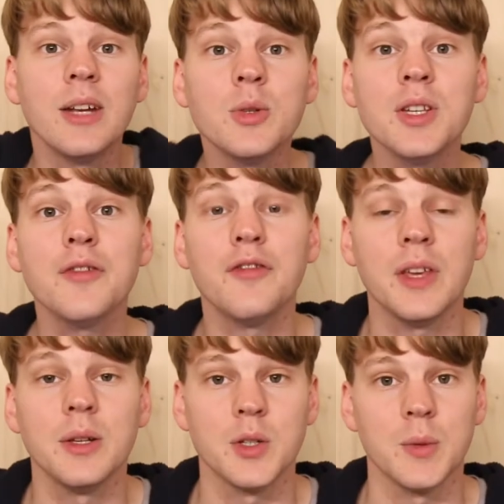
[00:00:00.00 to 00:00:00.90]
It also
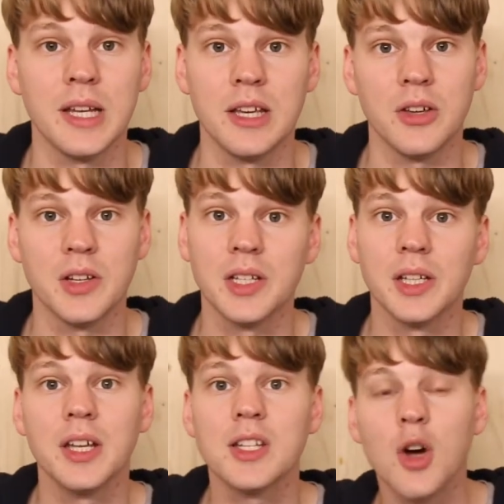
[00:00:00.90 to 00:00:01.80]
feels really good.
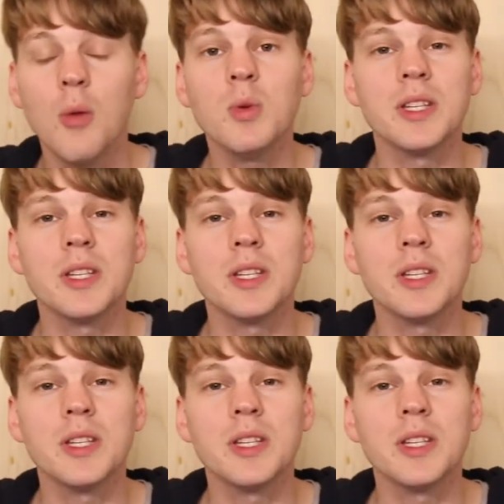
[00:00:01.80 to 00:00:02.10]
Tom